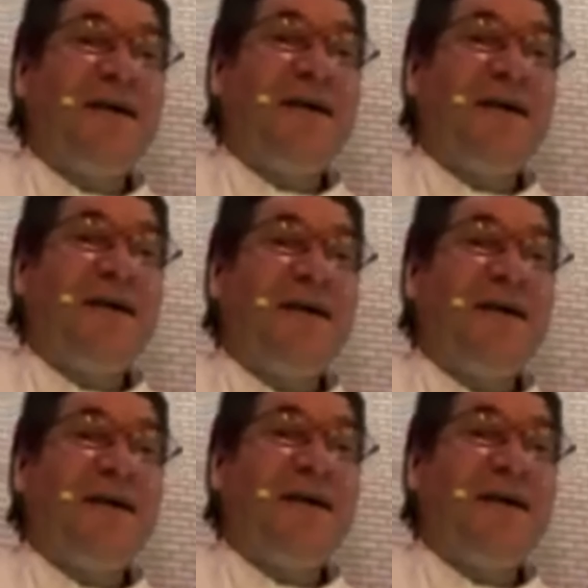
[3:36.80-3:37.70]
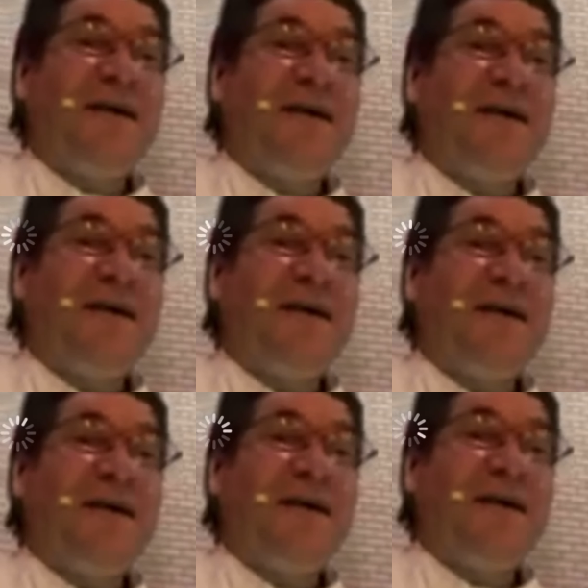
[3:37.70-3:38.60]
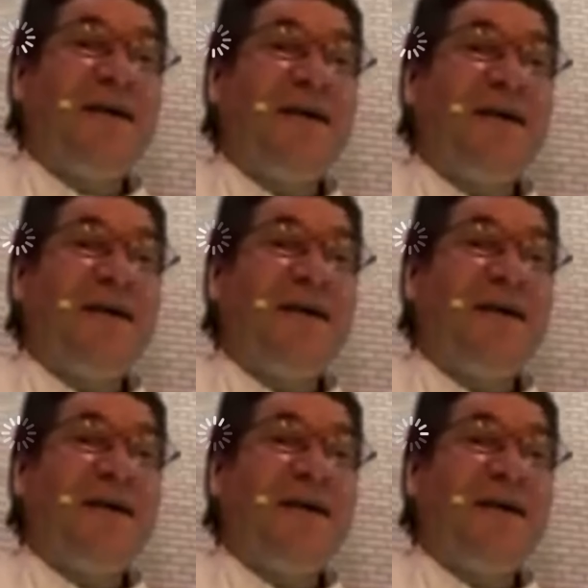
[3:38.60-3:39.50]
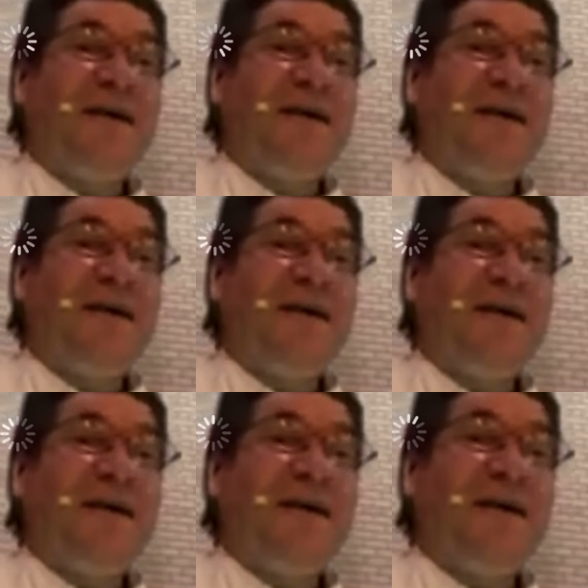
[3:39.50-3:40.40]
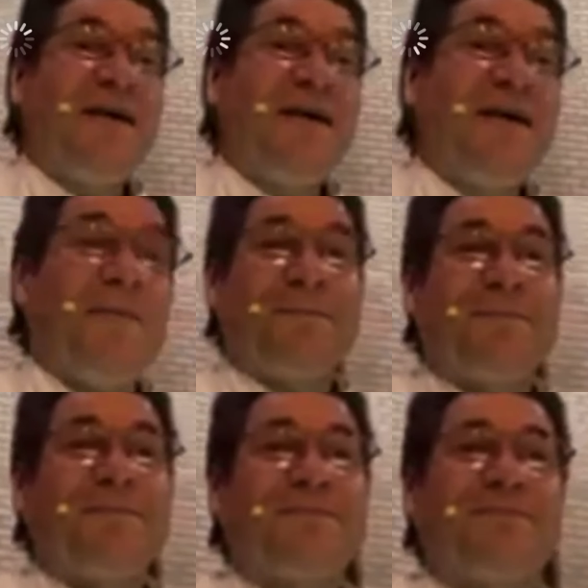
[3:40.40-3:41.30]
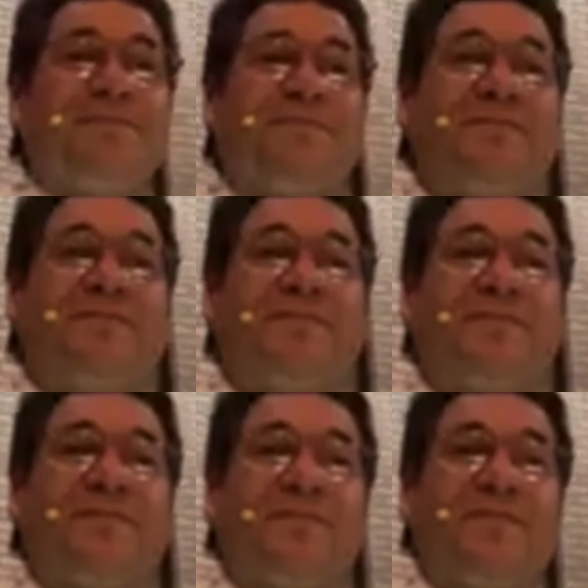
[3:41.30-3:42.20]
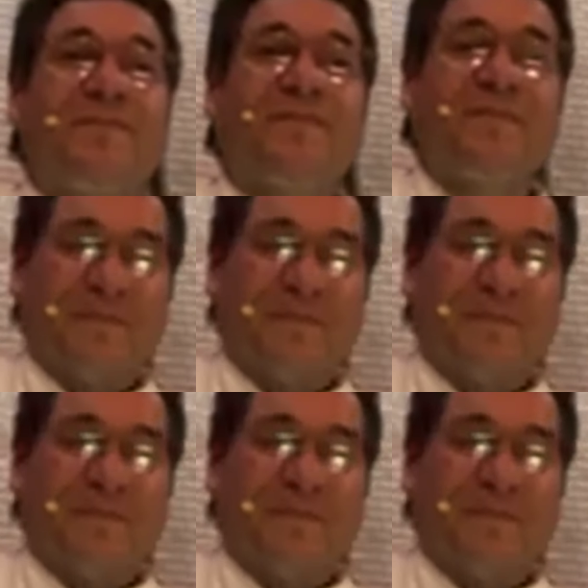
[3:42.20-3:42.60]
(no one is talking)